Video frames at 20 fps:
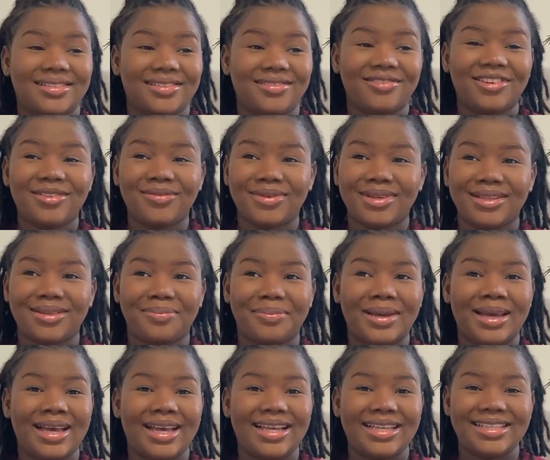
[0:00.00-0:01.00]
1 month
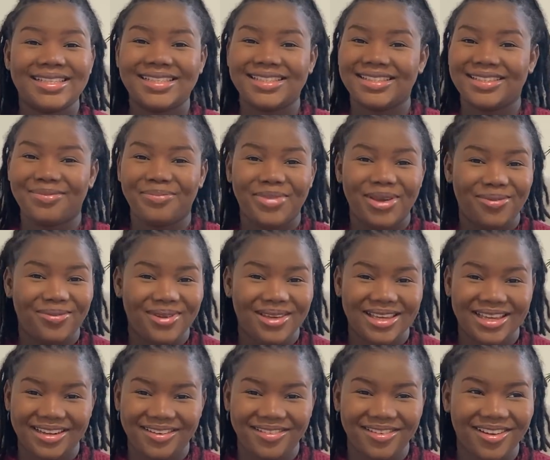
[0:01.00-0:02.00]
passed, baby
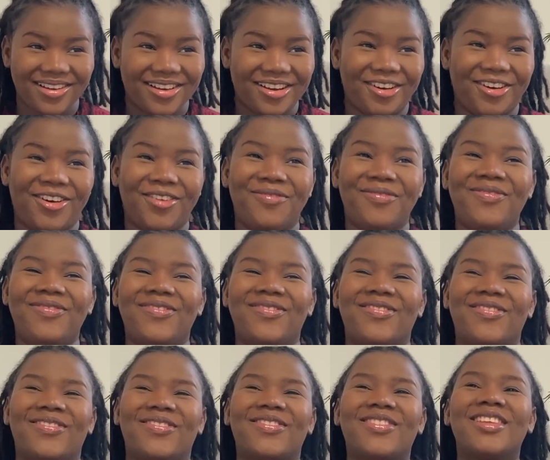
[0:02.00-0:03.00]
had not
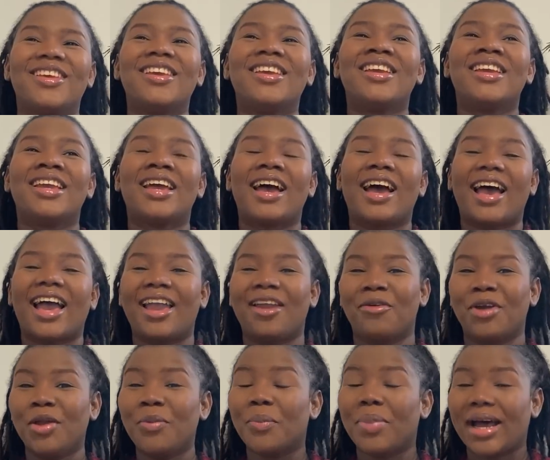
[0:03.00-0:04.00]
come. I
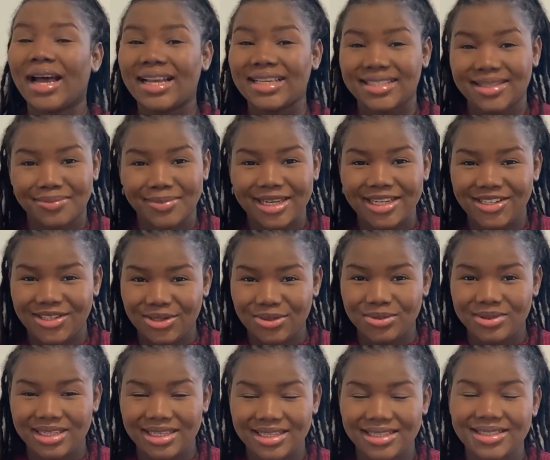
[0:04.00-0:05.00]
went past my due
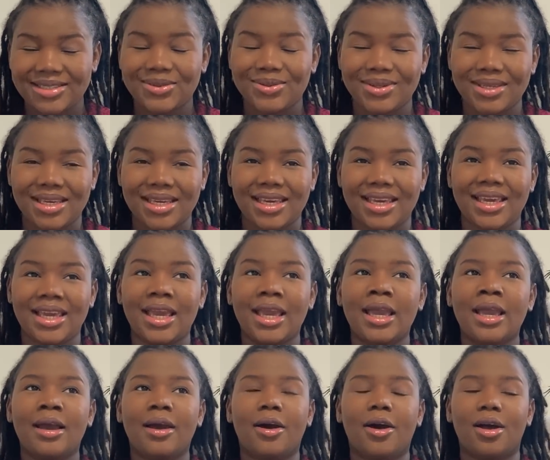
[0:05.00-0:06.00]
date. Okay,
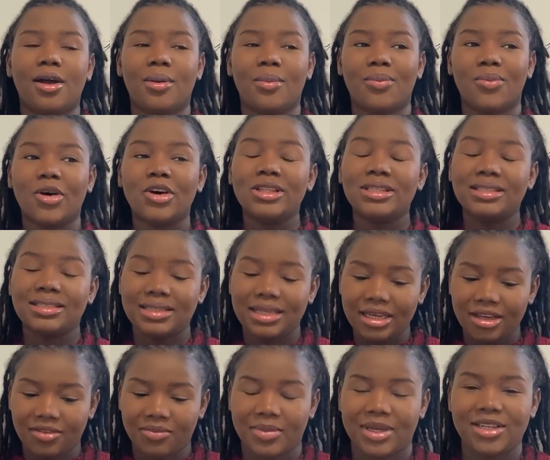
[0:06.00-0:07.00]
on the day
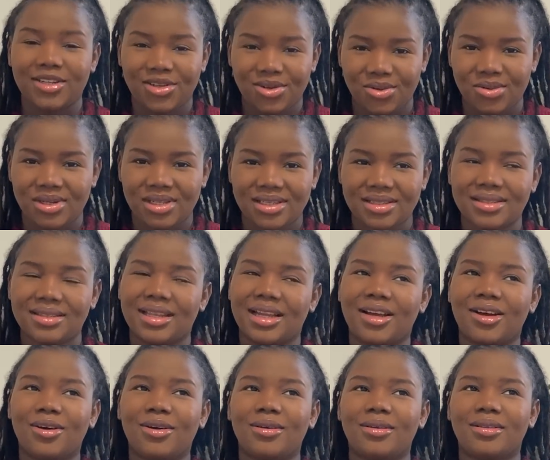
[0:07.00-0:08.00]
of my due date,
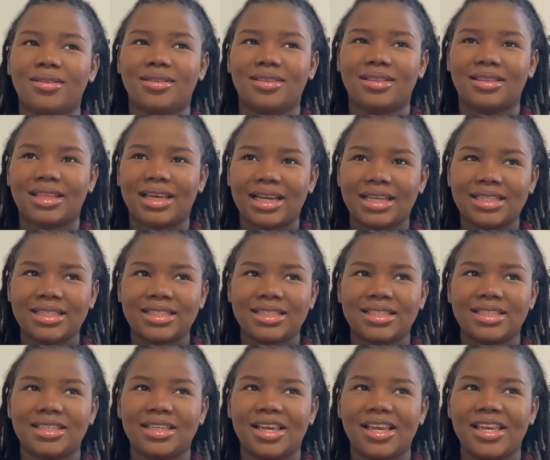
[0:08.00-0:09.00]
now that
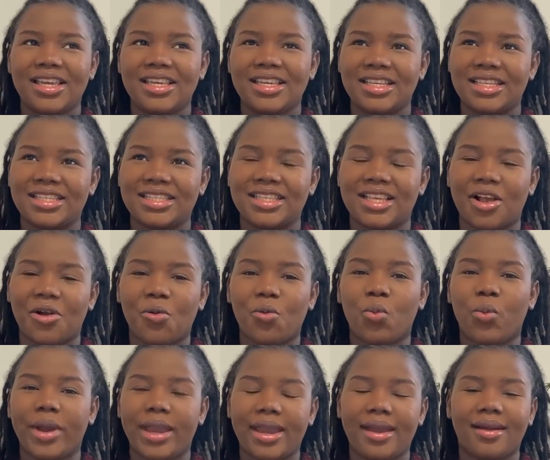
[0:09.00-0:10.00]
is
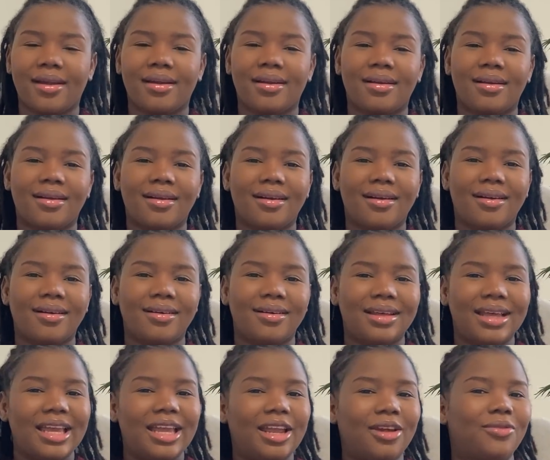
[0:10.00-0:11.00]
where
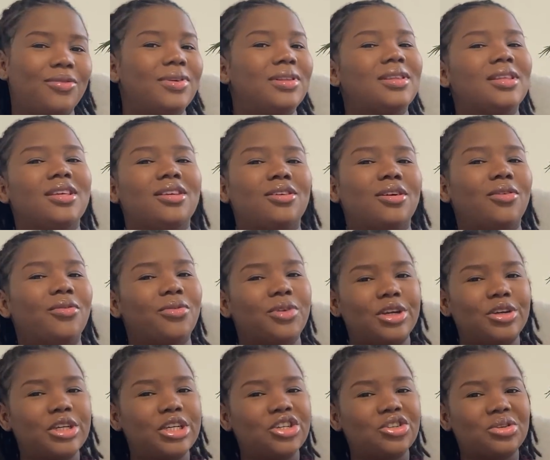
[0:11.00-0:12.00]
everything got
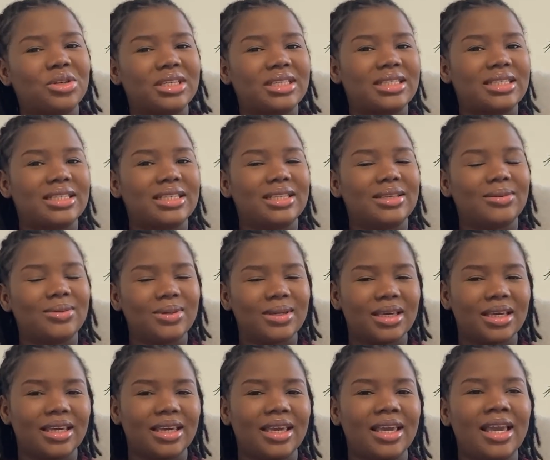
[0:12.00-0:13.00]
very interesting.
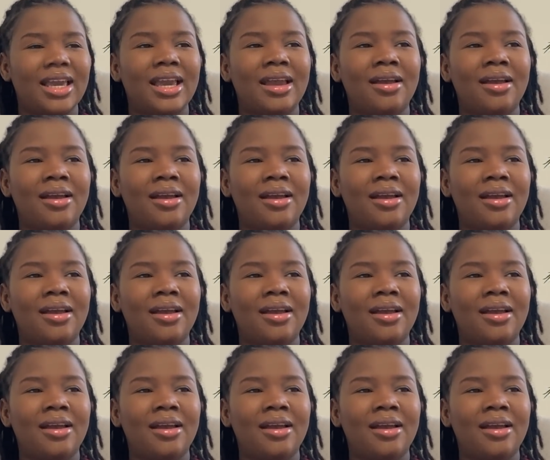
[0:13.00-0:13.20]
Okay,